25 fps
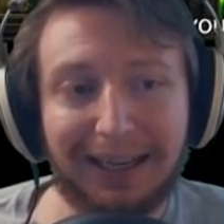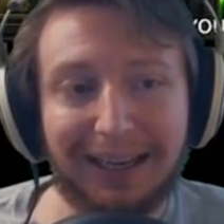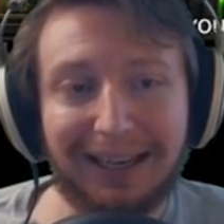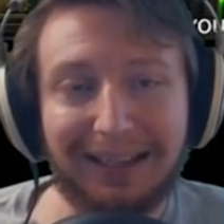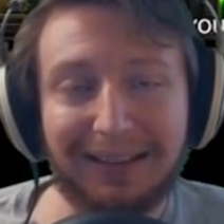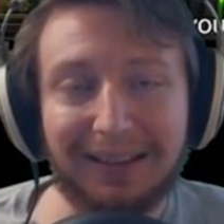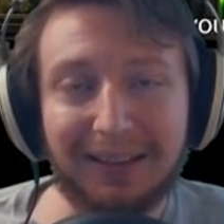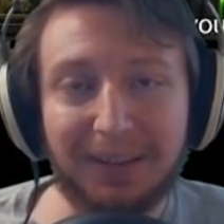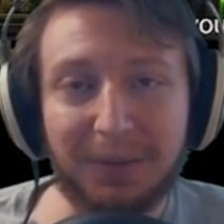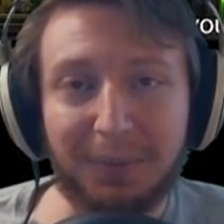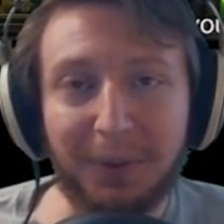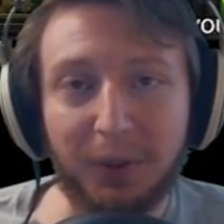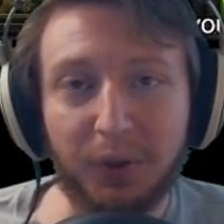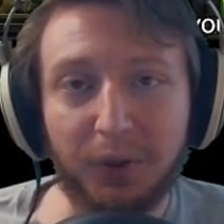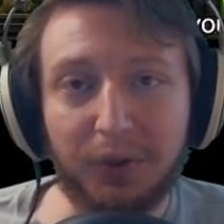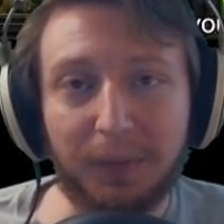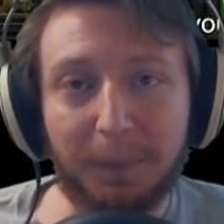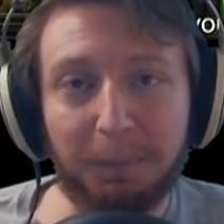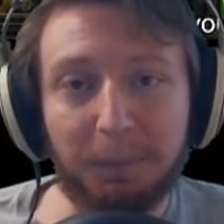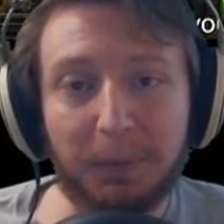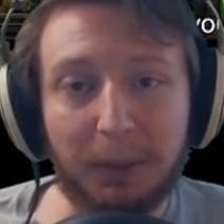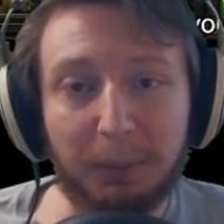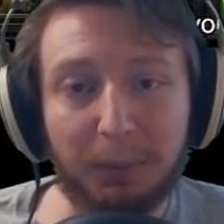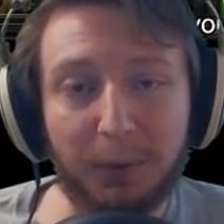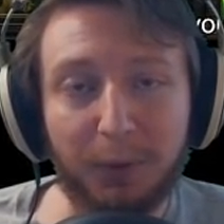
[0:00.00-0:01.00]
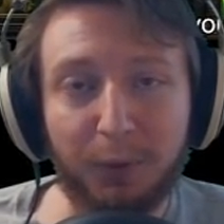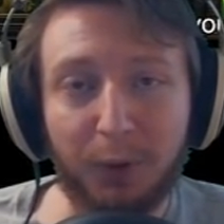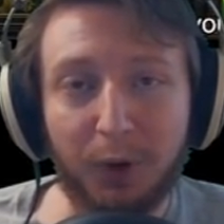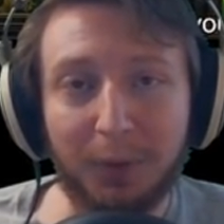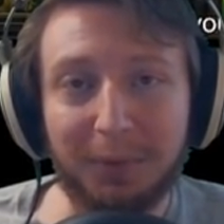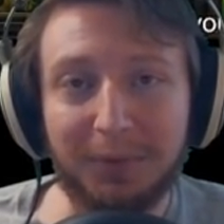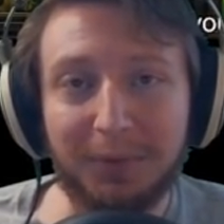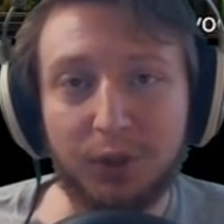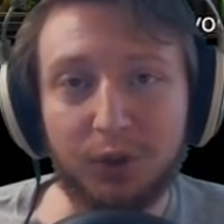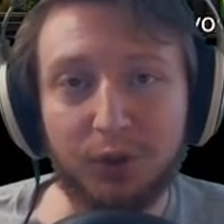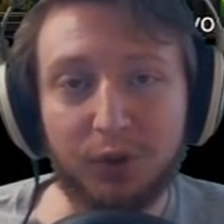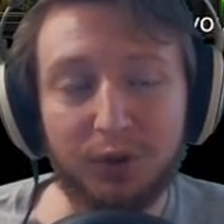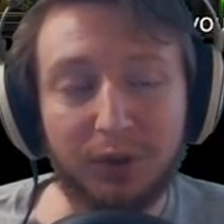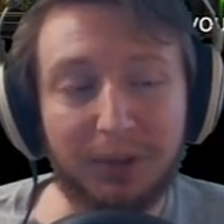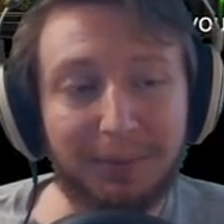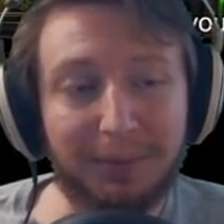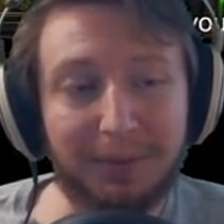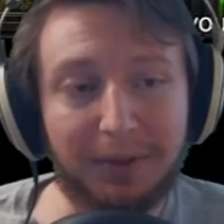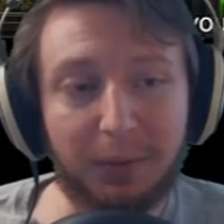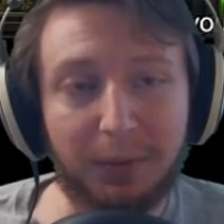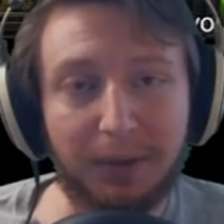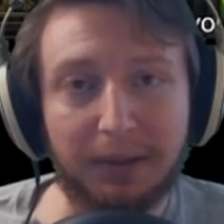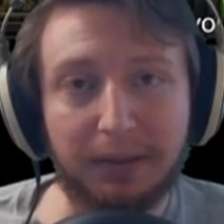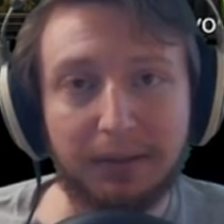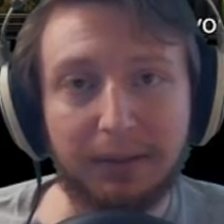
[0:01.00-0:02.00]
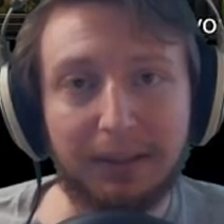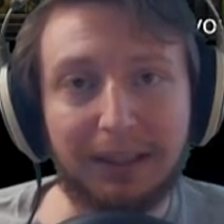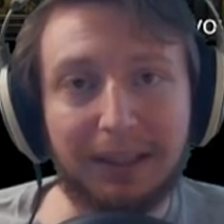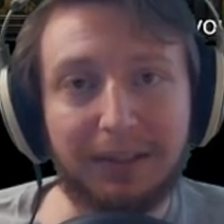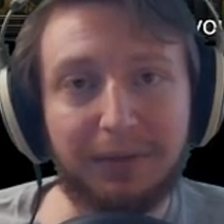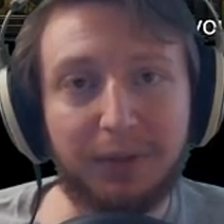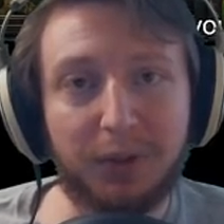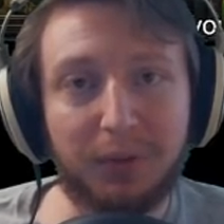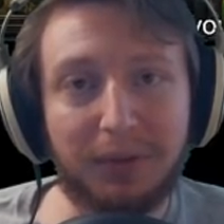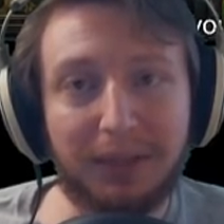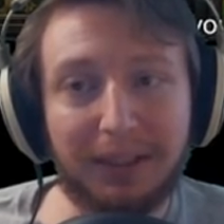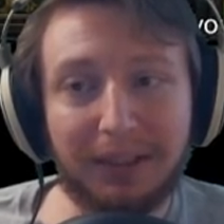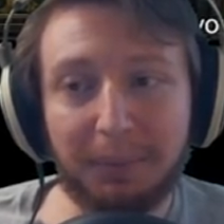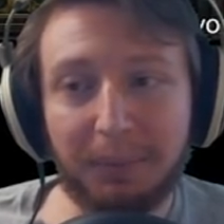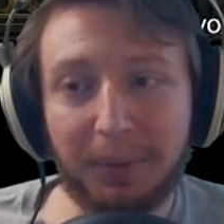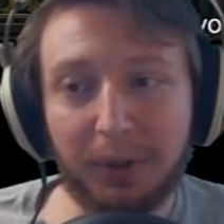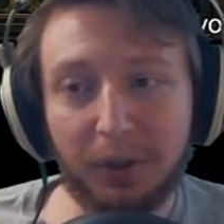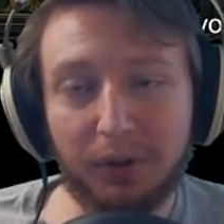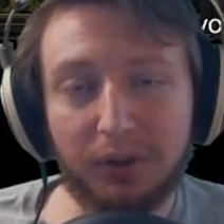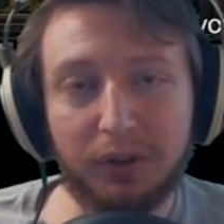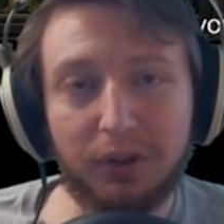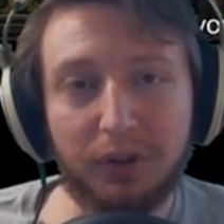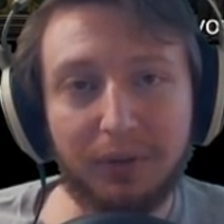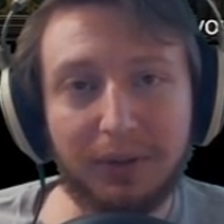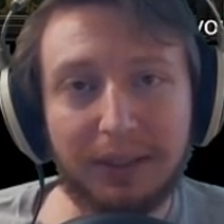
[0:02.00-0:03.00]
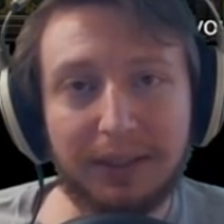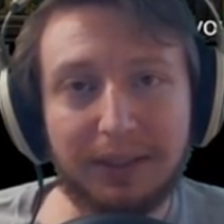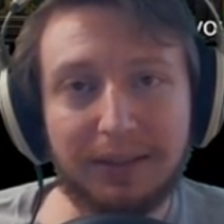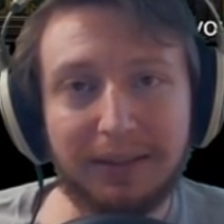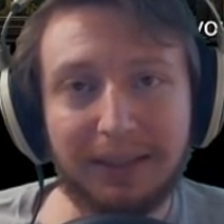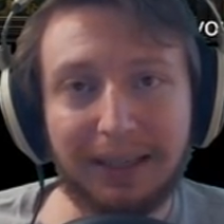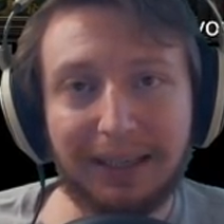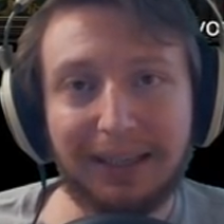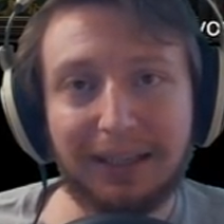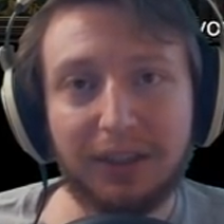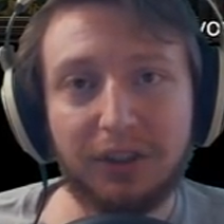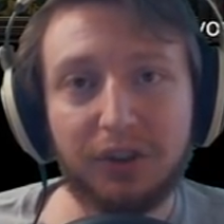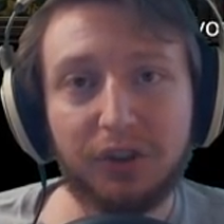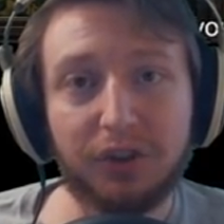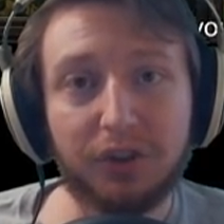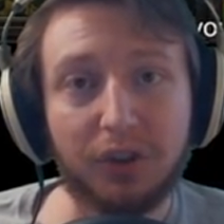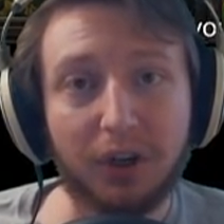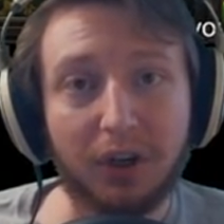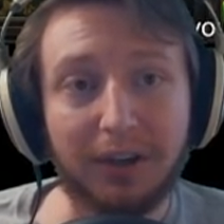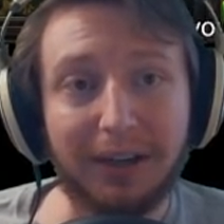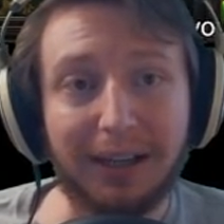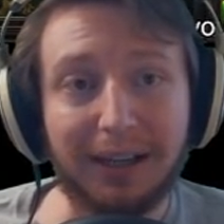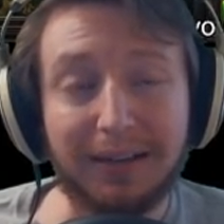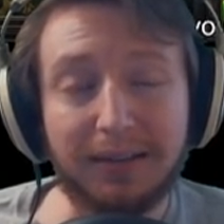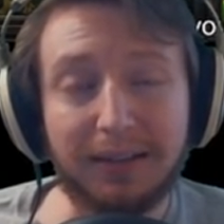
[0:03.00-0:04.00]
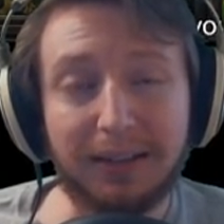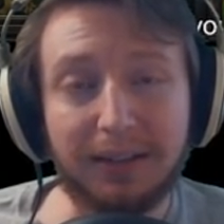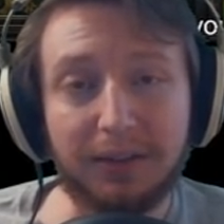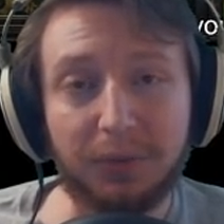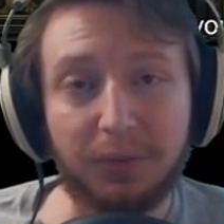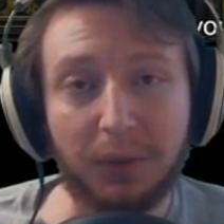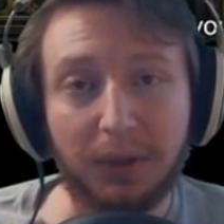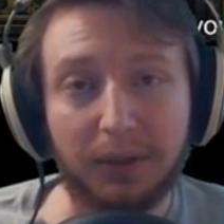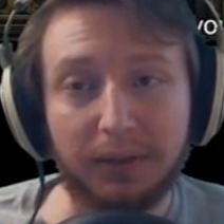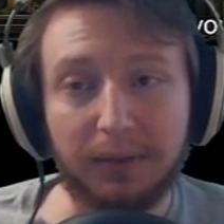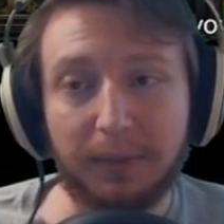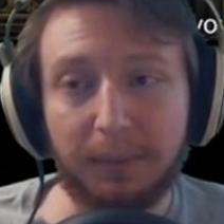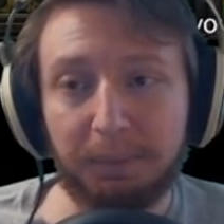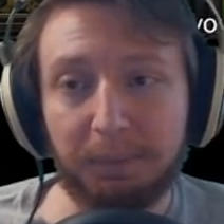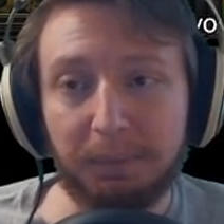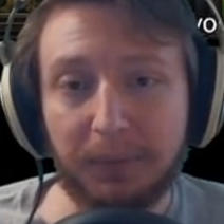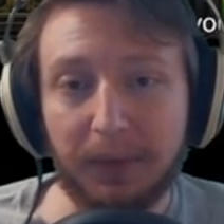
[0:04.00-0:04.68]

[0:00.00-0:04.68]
This build performs extremely well. If you need a build to do this, start as this one.